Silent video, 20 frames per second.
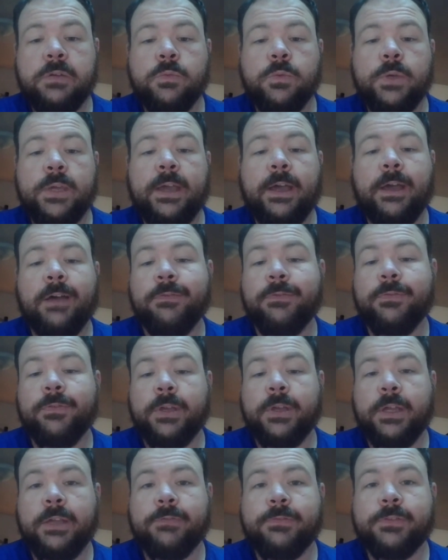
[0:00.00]
We have
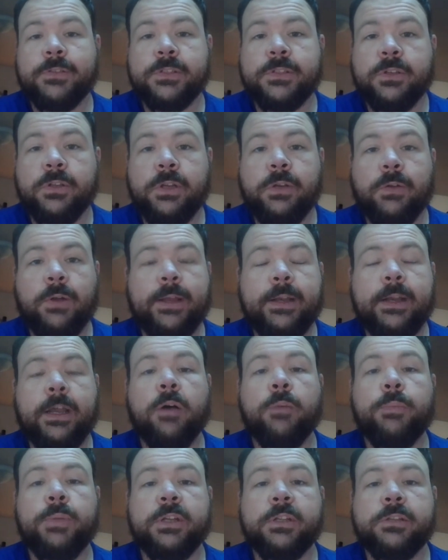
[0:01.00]
a facility right
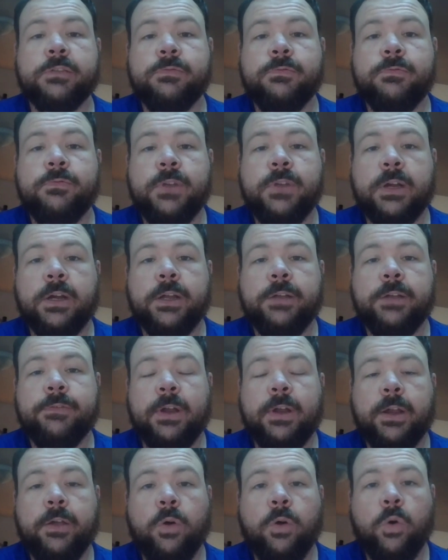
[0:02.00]
now, but it's very,
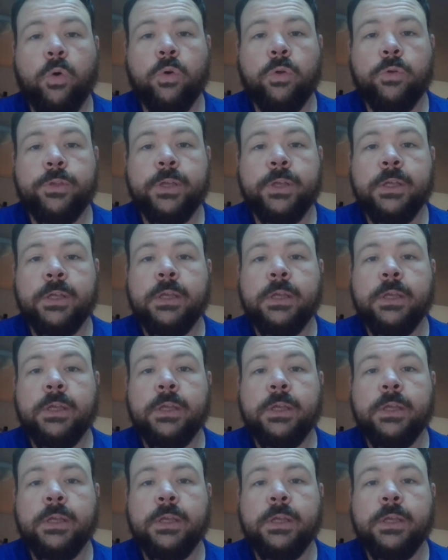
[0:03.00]
very old